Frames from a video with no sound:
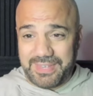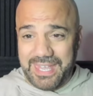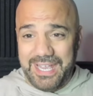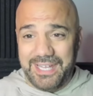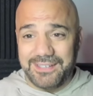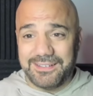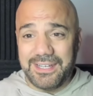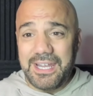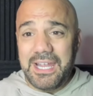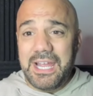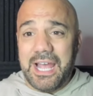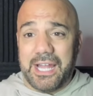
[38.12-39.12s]
and
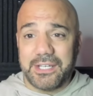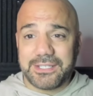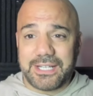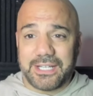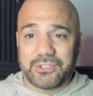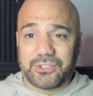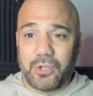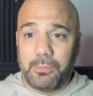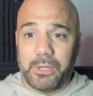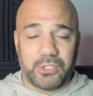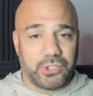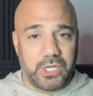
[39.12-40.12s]
I just got so
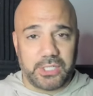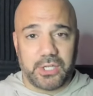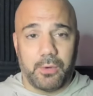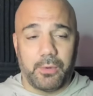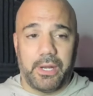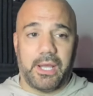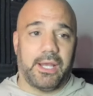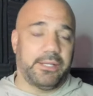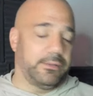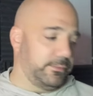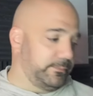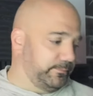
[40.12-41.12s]
much shit going
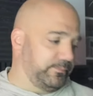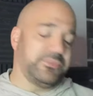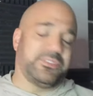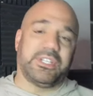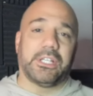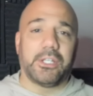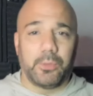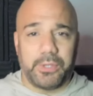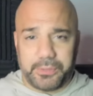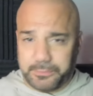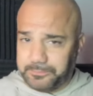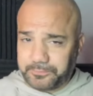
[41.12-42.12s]
on dealing
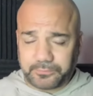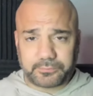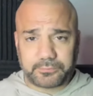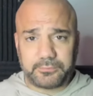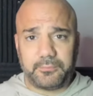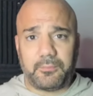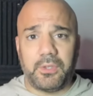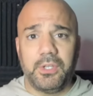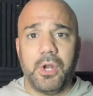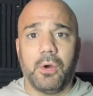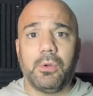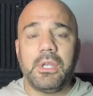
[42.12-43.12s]
with, you
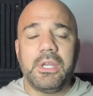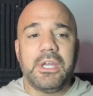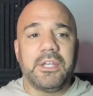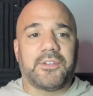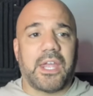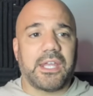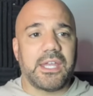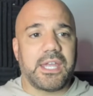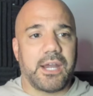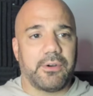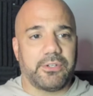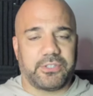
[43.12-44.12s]
know, taking
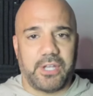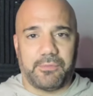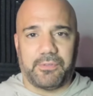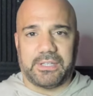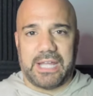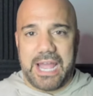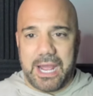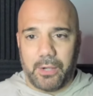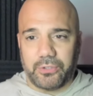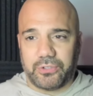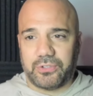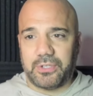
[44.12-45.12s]
care of stuff at the
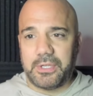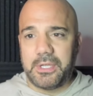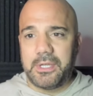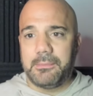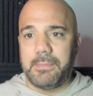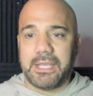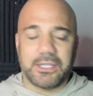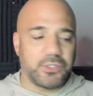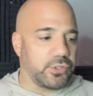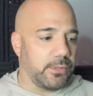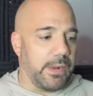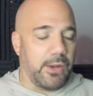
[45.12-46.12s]
house, making
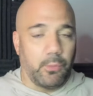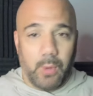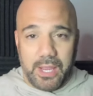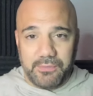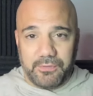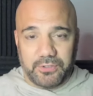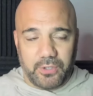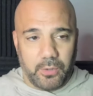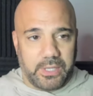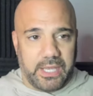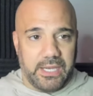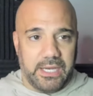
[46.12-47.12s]
sure my wife is
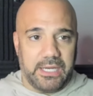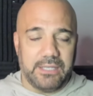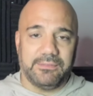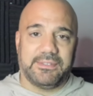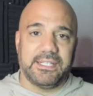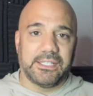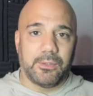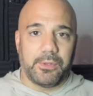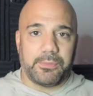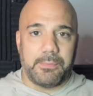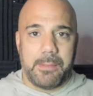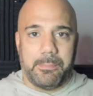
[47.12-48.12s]
okay, dealing
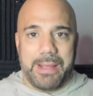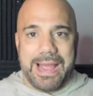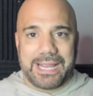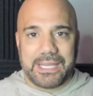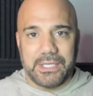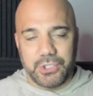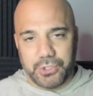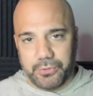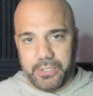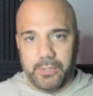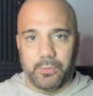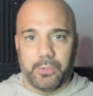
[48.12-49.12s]
with my back
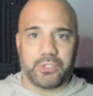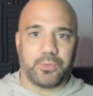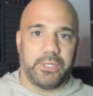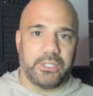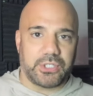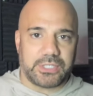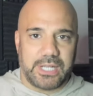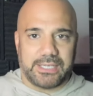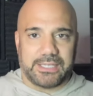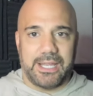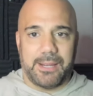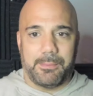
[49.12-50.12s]
injury, which we just
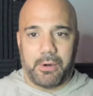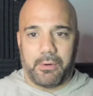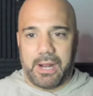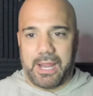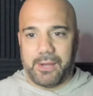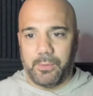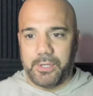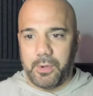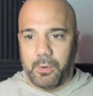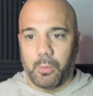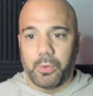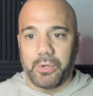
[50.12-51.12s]
got the MRI. We know
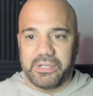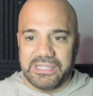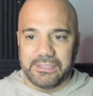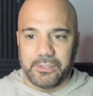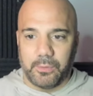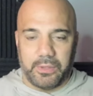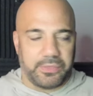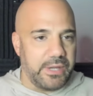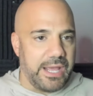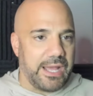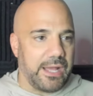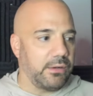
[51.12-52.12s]
what we're dealing with
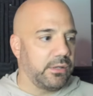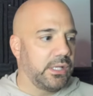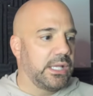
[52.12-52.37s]
now